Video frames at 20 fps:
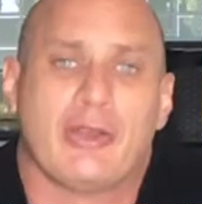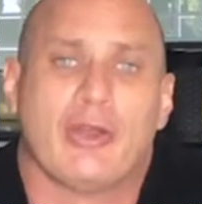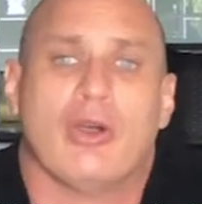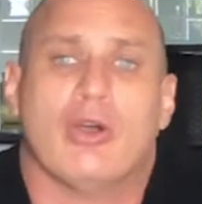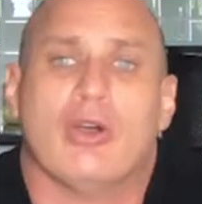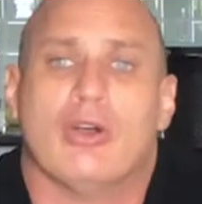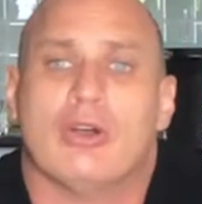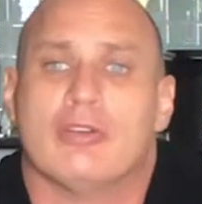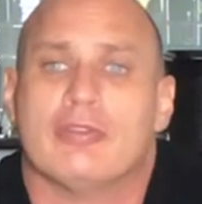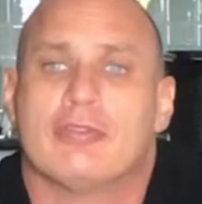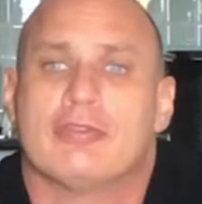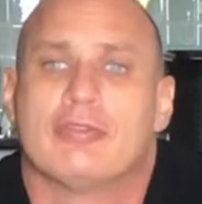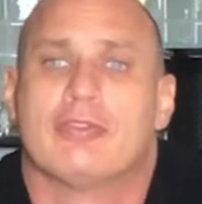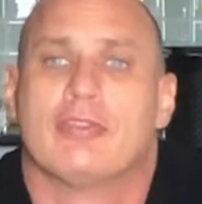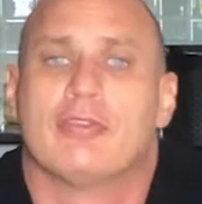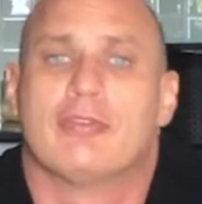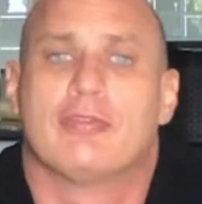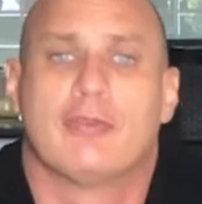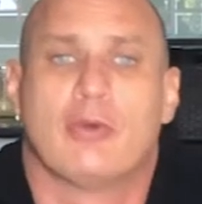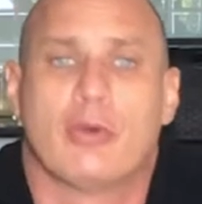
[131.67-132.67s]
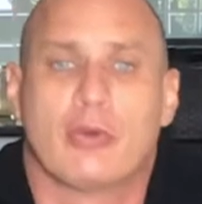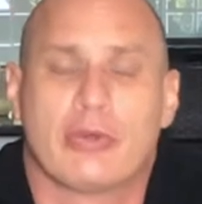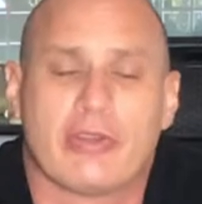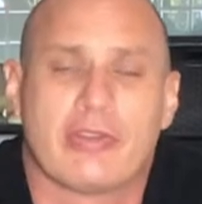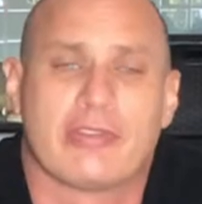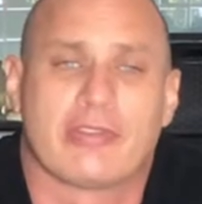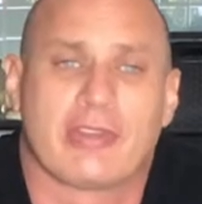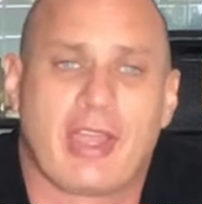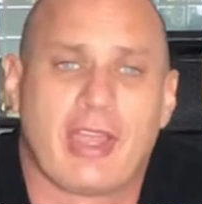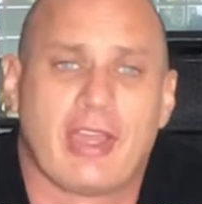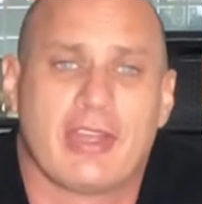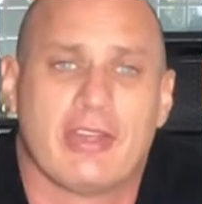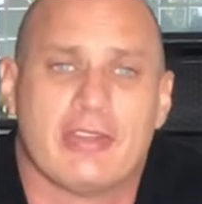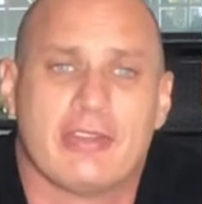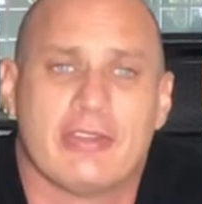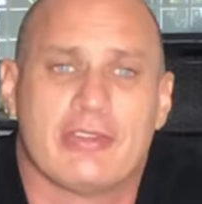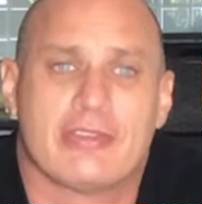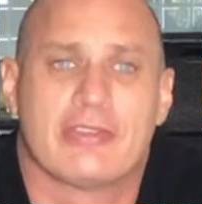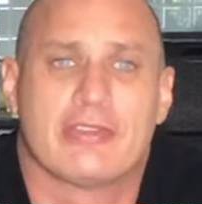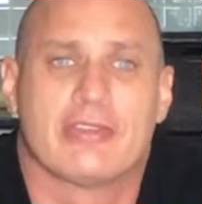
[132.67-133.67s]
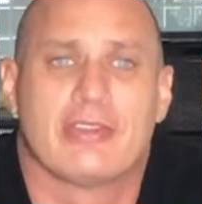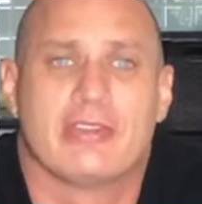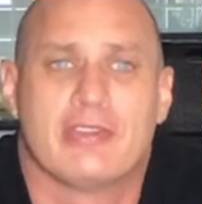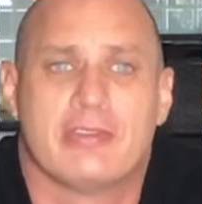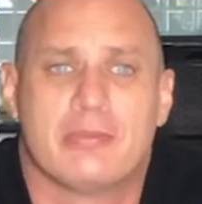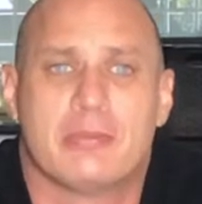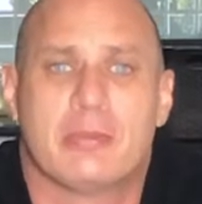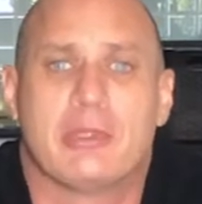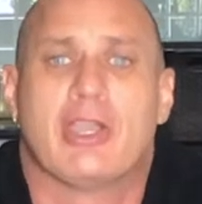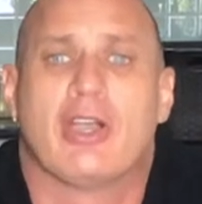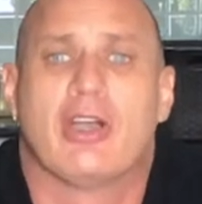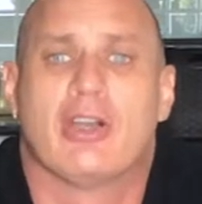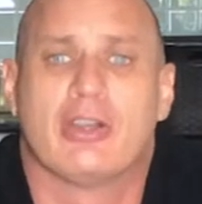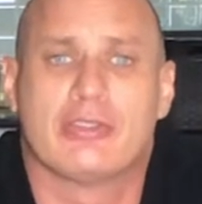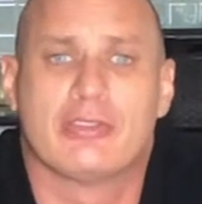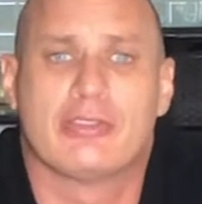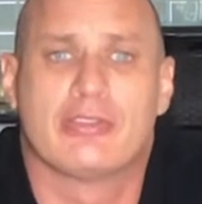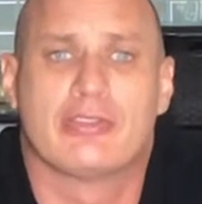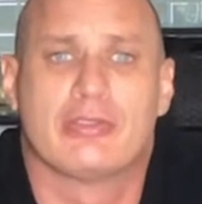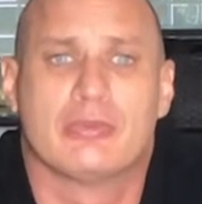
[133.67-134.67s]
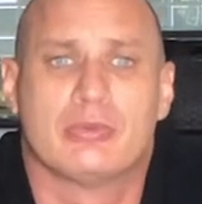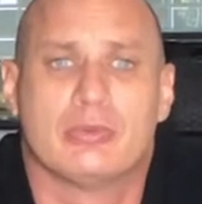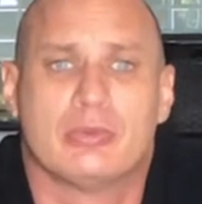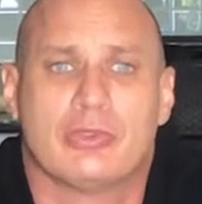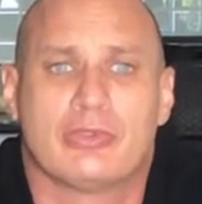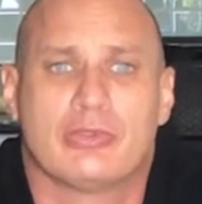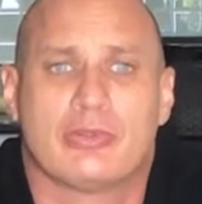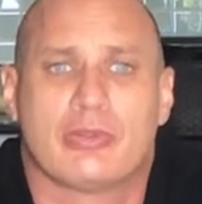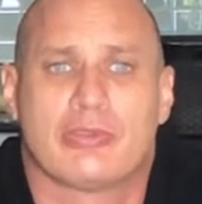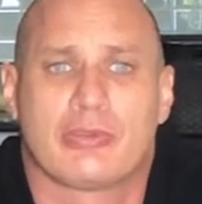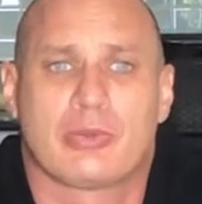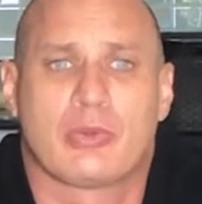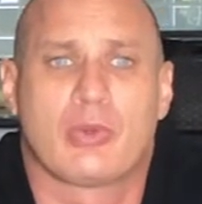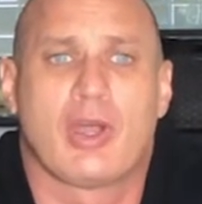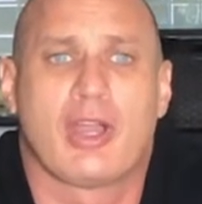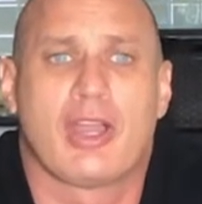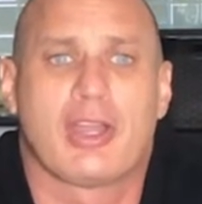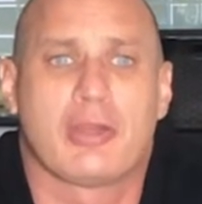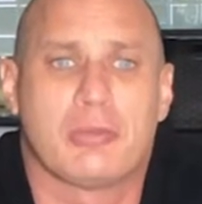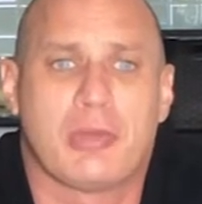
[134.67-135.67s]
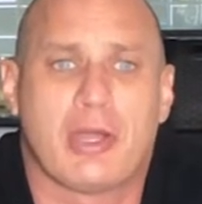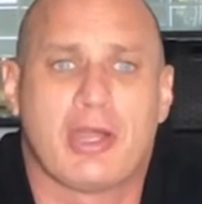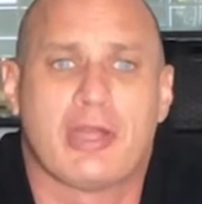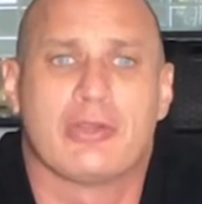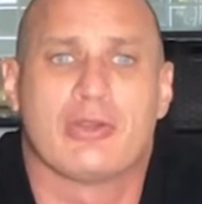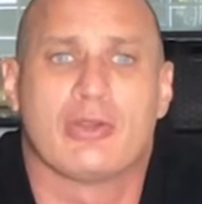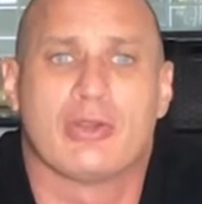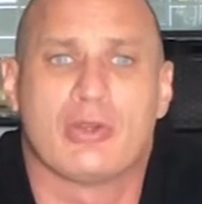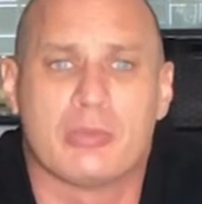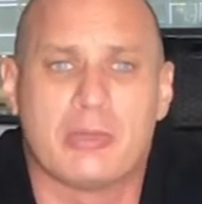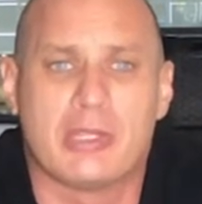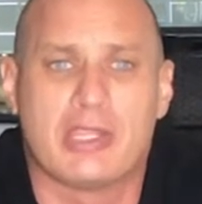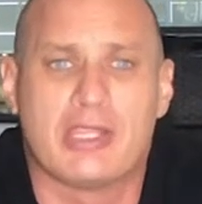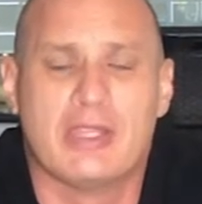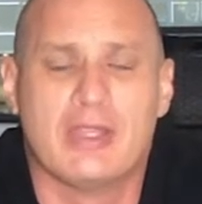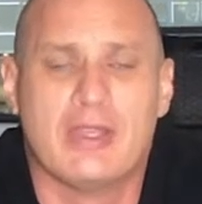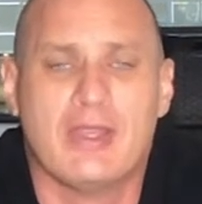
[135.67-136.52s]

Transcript: know of for designers is Behance, which was acquired by Adobe.